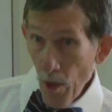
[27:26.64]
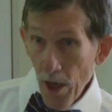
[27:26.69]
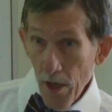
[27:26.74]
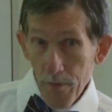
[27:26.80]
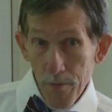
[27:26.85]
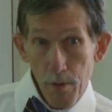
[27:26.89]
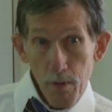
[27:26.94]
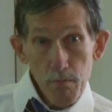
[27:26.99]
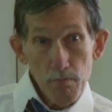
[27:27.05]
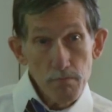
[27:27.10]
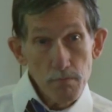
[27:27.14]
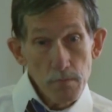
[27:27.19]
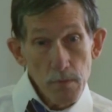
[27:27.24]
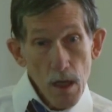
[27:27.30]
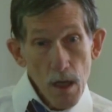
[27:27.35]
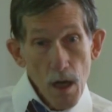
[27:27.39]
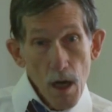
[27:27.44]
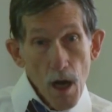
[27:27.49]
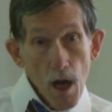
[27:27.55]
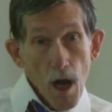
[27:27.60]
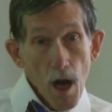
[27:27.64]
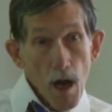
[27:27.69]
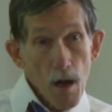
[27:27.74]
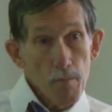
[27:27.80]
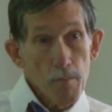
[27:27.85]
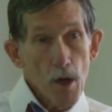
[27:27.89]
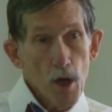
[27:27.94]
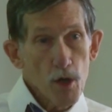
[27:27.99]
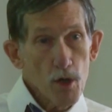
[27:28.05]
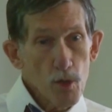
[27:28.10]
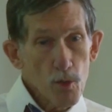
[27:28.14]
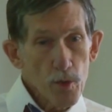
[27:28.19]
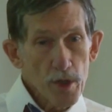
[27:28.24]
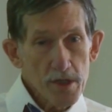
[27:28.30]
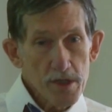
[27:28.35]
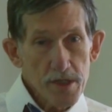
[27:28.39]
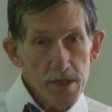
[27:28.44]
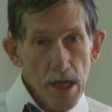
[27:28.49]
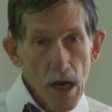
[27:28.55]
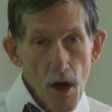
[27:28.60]
with who
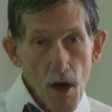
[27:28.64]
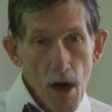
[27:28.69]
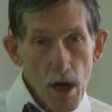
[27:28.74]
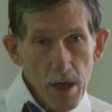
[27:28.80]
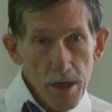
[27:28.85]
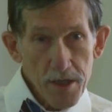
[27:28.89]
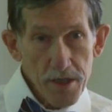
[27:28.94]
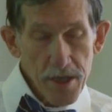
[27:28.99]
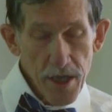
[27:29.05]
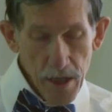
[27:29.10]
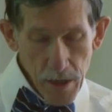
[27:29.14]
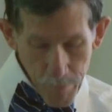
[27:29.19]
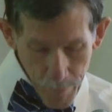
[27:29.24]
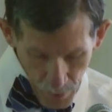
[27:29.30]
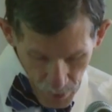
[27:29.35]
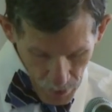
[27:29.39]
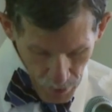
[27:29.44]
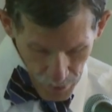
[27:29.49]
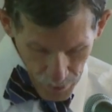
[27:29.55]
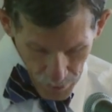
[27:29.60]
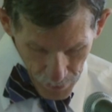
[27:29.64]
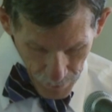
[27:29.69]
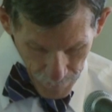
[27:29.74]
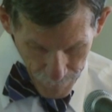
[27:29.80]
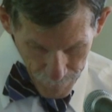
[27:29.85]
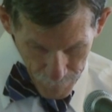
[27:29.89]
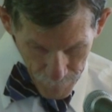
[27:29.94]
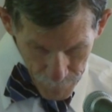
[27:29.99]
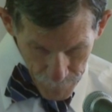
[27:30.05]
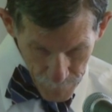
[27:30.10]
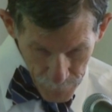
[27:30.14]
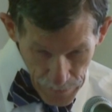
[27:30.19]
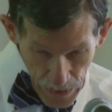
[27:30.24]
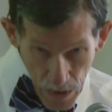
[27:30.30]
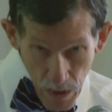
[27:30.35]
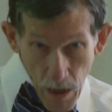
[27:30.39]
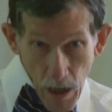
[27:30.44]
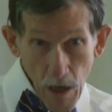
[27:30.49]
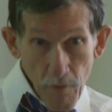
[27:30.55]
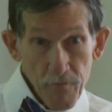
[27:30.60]
was the architect behind it.
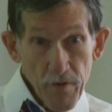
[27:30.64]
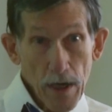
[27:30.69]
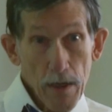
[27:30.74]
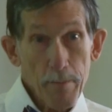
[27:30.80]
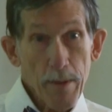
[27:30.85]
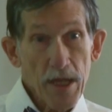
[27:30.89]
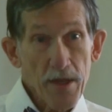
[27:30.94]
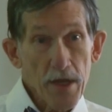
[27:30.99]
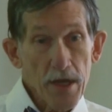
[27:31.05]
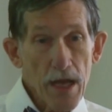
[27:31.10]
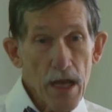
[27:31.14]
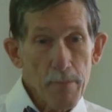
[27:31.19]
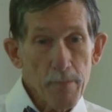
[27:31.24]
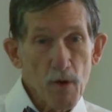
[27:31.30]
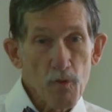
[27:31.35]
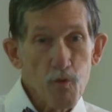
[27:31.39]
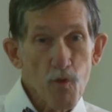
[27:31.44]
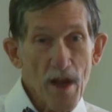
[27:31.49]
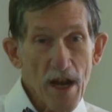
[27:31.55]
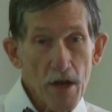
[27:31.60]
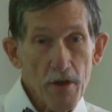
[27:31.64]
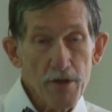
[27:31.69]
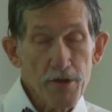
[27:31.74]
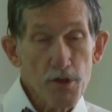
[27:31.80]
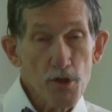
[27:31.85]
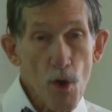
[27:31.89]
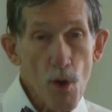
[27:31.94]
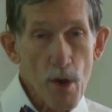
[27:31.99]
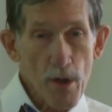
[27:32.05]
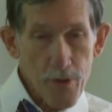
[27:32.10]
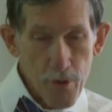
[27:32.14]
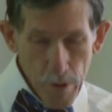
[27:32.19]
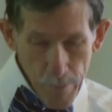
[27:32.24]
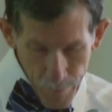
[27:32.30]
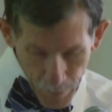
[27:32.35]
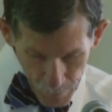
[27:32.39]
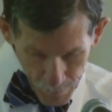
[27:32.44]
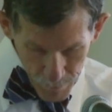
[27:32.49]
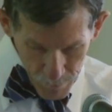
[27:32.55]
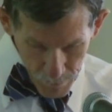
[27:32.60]
A fellow by the name of Willard
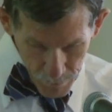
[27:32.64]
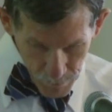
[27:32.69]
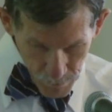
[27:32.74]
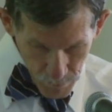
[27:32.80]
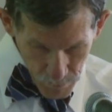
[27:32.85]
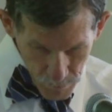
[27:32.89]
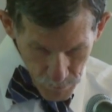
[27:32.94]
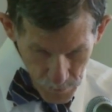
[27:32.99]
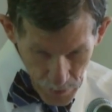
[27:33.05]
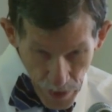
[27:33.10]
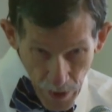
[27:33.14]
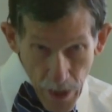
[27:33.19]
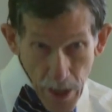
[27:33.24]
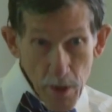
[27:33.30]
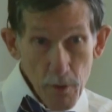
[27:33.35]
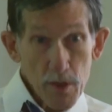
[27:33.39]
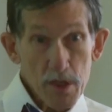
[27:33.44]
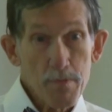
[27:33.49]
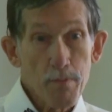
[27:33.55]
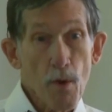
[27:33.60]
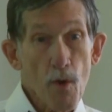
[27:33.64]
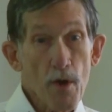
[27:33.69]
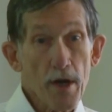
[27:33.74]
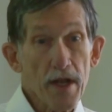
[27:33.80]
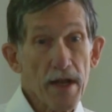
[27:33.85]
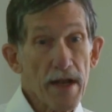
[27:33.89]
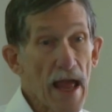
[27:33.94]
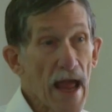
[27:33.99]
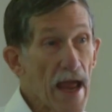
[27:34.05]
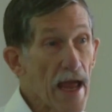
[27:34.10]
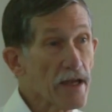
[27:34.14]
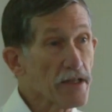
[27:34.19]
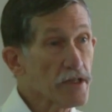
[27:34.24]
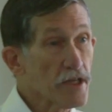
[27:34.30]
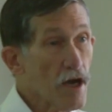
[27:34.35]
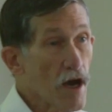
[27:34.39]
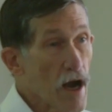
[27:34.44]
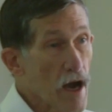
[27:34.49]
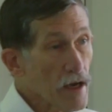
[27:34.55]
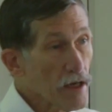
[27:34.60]
Northup. He was born in
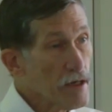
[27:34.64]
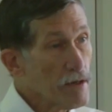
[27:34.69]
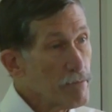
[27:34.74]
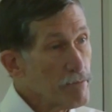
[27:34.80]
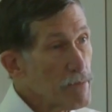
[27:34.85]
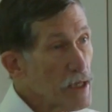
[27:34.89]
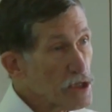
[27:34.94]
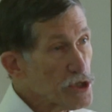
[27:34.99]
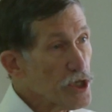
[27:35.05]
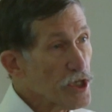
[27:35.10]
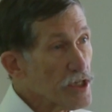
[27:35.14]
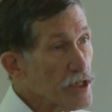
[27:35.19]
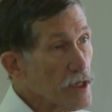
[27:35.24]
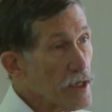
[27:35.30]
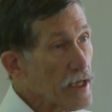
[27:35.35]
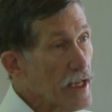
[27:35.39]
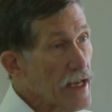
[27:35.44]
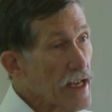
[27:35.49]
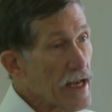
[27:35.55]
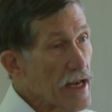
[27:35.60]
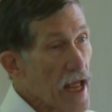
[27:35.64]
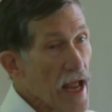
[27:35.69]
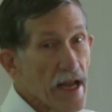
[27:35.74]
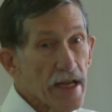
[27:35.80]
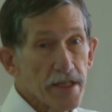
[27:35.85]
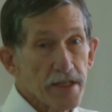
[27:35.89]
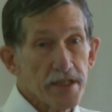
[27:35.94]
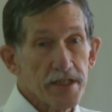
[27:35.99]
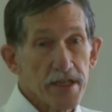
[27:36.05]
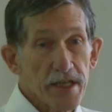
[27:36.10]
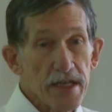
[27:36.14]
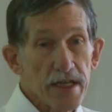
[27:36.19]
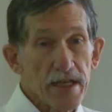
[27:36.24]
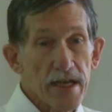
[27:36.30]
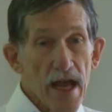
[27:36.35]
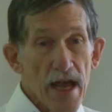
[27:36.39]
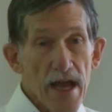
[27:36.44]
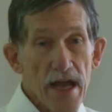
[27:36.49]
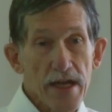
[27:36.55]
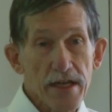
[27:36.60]
Hancock, Michigan in
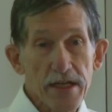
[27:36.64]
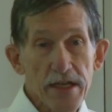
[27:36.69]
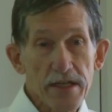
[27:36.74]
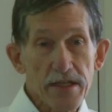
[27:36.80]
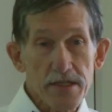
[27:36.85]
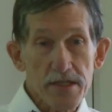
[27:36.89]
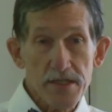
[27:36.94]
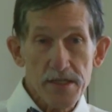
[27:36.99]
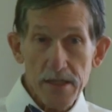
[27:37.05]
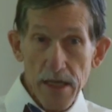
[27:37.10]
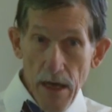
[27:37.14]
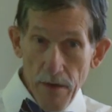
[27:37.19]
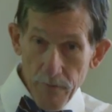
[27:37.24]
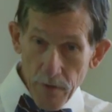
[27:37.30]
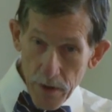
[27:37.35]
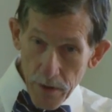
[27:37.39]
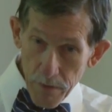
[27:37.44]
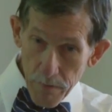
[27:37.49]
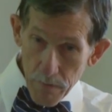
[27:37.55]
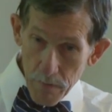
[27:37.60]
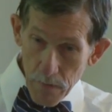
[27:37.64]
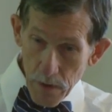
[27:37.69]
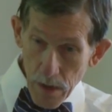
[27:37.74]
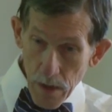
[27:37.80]
1887.